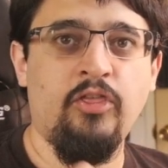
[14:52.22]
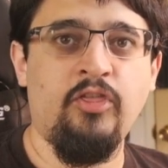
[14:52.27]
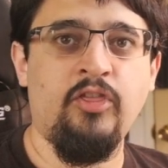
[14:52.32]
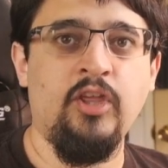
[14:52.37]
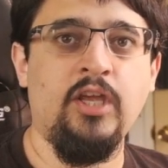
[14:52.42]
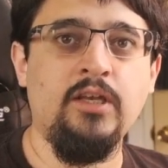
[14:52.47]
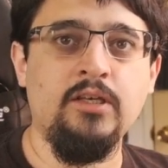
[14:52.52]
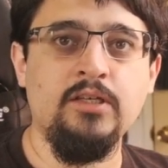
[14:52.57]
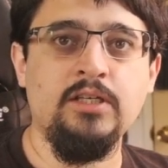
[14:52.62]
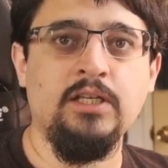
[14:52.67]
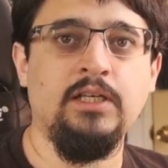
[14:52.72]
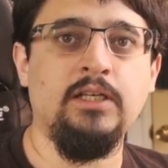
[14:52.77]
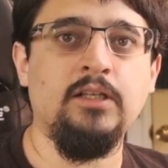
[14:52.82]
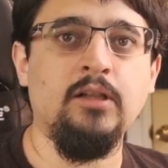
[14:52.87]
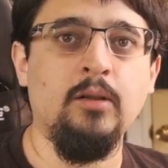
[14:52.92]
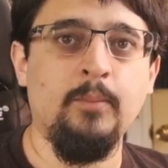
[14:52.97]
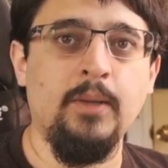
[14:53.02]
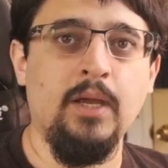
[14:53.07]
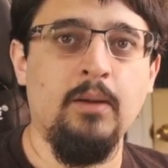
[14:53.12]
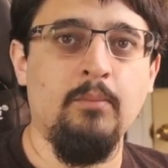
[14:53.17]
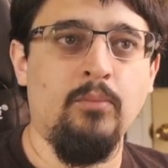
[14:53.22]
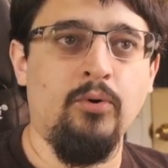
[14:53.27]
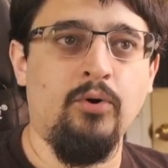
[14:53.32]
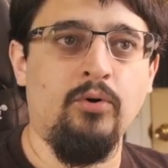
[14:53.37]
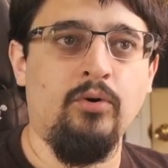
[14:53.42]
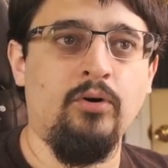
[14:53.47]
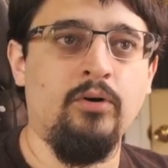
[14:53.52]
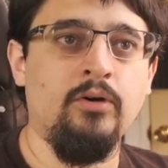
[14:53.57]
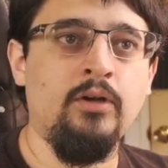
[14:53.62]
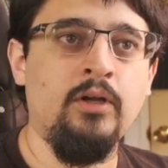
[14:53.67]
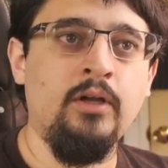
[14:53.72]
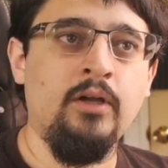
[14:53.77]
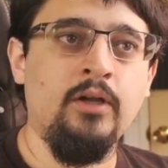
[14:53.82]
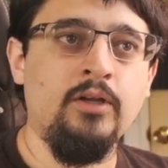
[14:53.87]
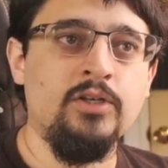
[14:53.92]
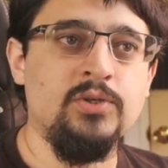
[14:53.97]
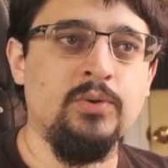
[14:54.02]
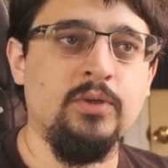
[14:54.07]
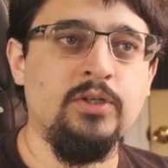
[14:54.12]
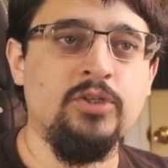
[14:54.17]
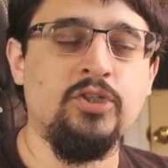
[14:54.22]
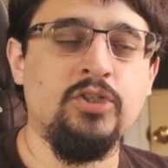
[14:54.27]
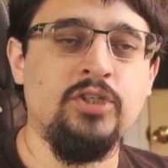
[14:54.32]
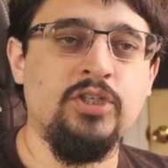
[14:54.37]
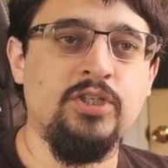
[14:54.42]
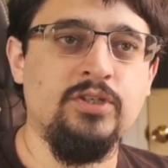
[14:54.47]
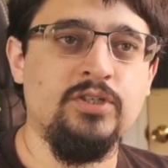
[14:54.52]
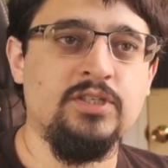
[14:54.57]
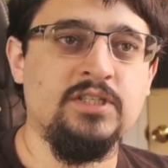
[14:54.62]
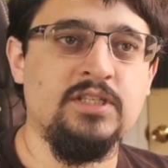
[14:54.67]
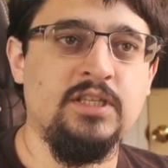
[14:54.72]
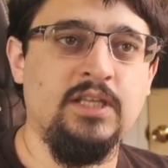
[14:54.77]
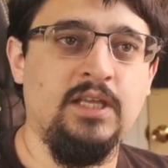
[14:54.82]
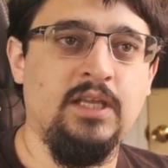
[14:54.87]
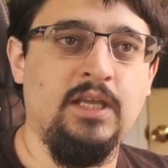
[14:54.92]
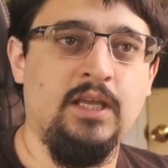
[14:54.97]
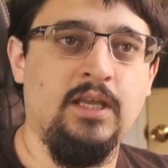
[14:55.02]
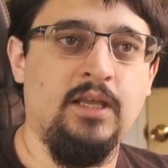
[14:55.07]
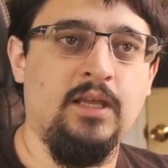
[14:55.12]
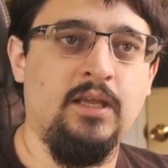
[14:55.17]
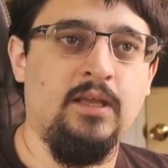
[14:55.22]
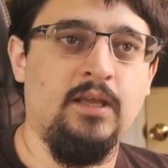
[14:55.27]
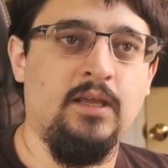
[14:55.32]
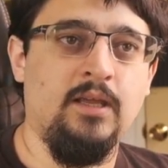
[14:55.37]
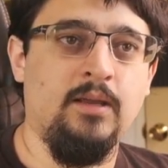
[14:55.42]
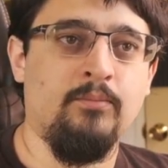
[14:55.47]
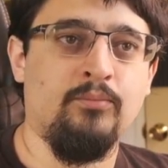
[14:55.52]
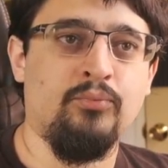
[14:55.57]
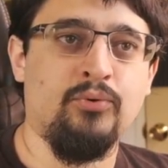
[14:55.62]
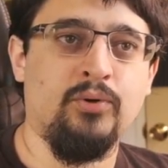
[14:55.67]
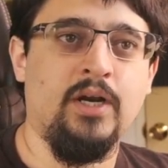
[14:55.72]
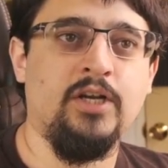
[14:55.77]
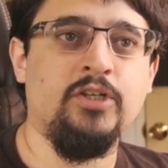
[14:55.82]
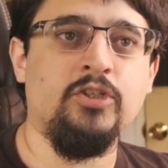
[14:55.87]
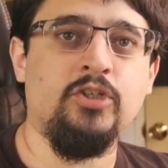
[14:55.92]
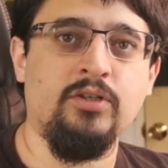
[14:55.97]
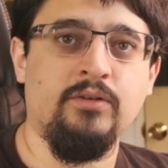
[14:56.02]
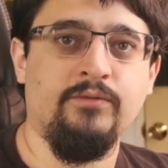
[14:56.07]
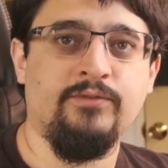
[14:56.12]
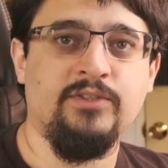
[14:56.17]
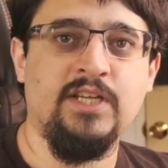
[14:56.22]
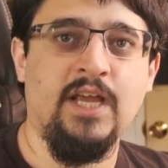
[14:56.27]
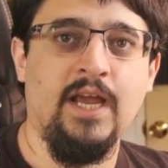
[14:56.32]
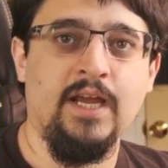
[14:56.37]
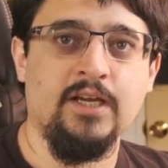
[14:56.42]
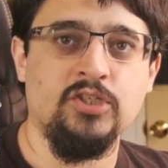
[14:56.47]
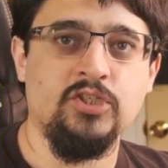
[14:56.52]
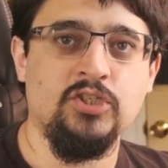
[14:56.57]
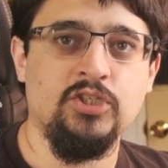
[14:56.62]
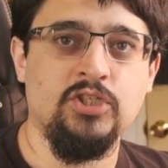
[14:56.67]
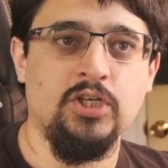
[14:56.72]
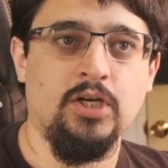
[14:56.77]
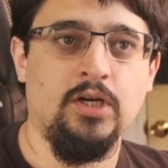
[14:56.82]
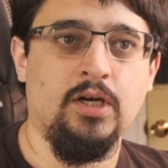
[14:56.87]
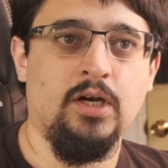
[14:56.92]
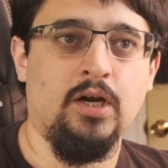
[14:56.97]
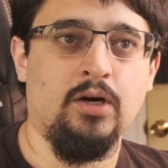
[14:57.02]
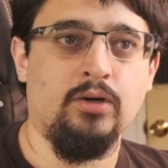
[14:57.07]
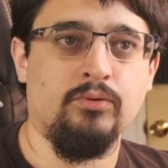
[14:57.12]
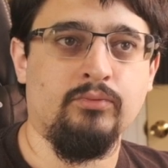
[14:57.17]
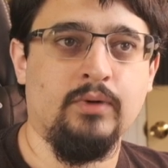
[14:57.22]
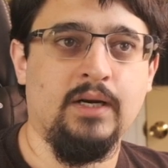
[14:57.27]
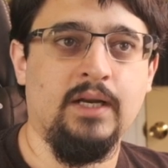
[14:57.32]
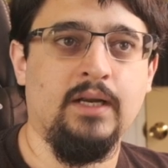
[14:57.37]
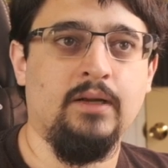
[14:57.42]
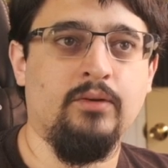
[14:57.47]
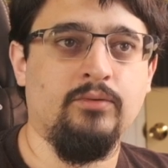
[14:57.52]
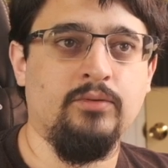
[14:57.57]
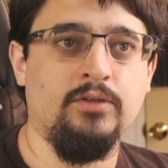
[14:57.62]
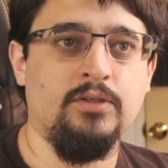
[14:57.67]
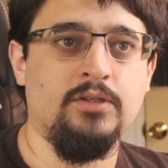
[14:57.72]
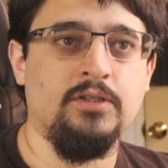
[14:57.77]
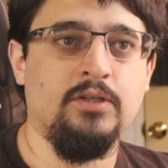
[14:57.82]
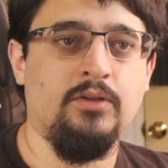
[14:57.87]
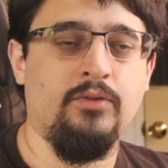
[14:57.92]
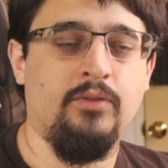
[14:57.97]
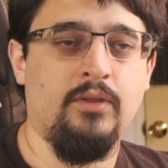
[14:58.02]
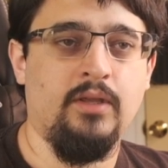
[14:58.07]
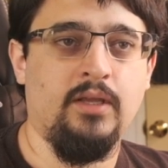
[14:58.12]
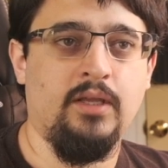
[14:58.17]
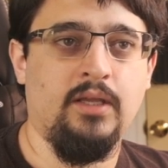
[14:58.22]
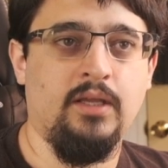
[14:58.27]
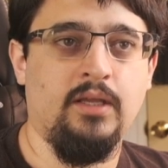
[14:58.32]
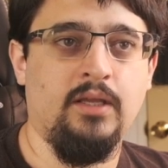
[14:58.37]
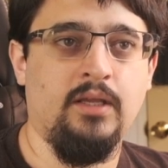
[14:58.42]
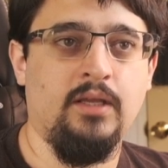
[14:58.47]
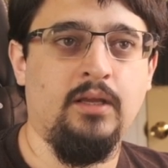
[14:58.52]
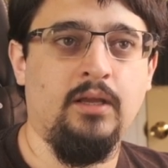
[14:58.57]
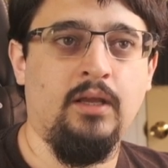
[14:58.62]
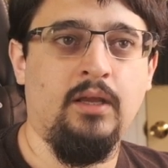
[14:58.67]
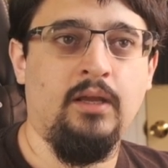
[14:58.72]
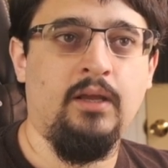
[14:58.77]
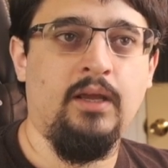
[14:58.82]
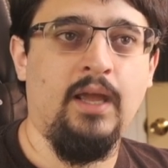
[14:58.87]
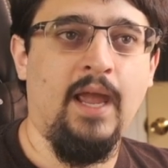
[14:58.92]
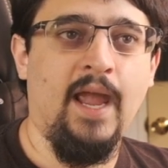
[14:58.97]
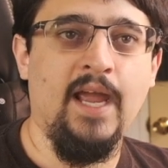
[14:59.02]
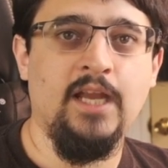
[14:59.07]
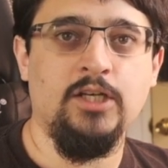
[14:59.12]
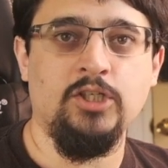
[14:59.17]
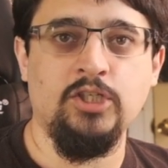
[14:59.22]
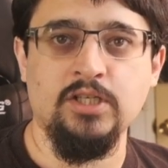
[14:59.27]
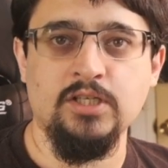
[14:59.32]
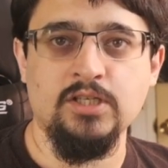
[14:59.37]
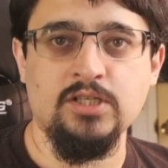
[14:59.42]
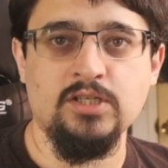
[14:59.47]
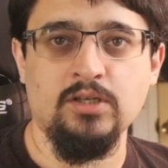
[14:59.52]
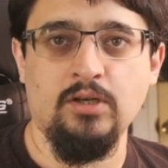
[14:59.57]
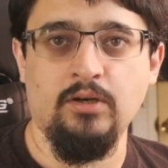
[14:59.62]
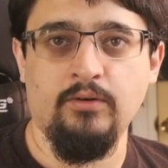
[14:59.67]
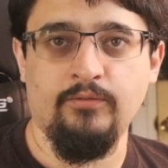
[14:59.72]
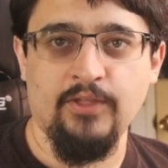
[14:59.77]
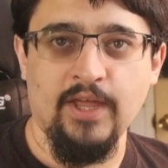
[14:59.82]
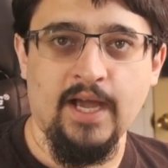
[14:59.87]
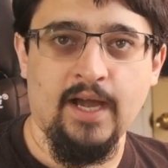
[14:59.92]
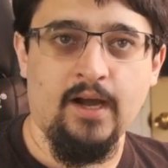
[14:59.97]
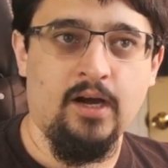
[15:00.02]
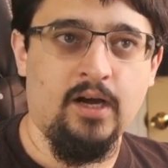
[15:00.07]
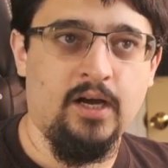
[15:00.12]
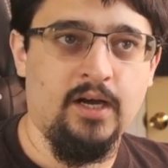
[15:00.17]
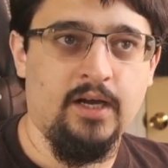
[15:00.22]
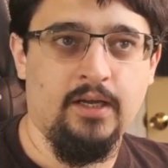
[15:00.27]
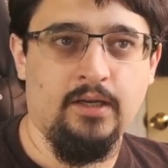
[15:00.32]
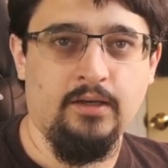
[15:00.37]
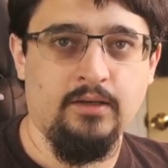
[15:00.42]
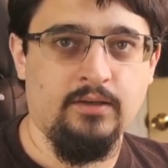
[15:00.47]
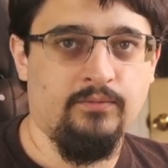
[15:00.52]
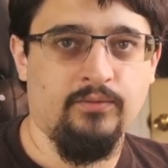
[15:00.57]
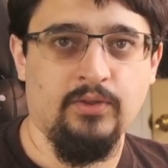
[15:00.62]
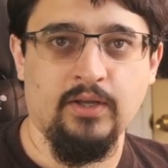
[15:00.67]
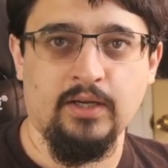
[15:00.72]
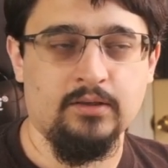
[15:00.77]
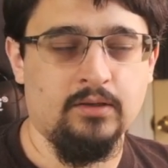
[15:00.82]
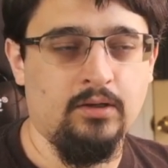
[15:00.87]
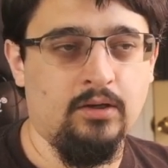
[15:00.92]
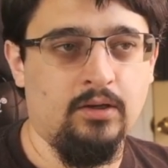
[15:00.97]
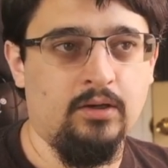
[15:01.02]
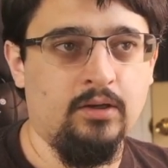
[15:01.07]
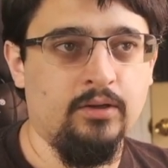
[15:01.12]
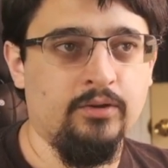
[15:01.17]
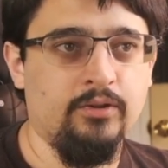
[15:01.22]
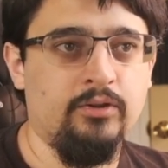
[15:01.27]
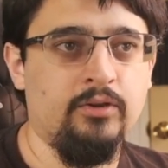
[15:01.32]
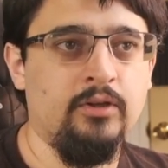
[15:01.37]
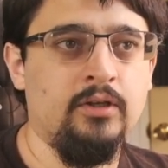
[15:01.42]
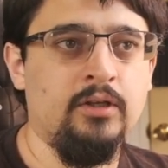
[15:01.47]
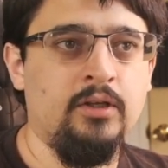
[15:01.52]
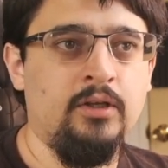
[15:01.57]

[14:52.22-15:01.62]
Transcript: thinned a little bit more, to introduce the impression of texture around the edges of that hide, of that cloth,